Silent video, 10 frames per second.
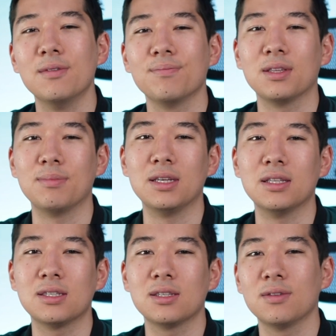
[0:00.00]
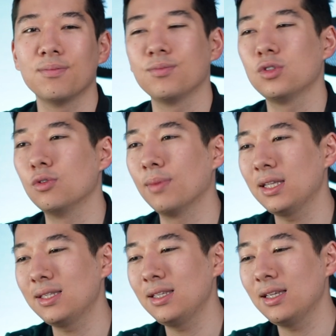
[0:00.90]
That means you might
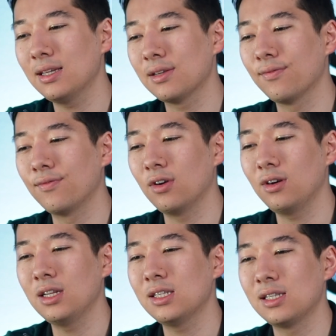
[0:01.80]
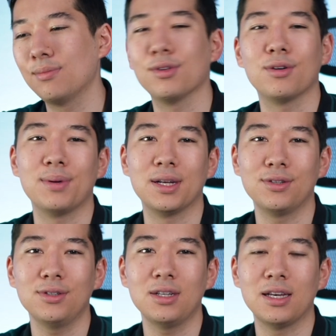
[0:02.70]
see a very similar
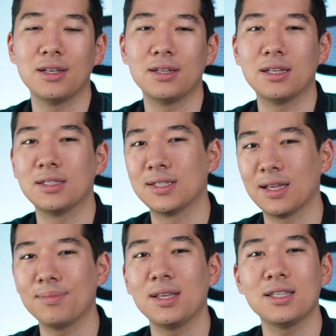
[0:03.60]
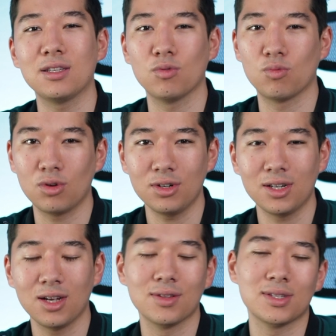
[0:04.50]
pattern, and some days it will work,
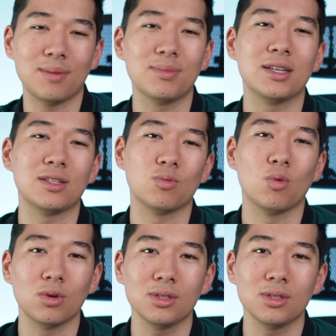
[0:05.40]
on some days it won't.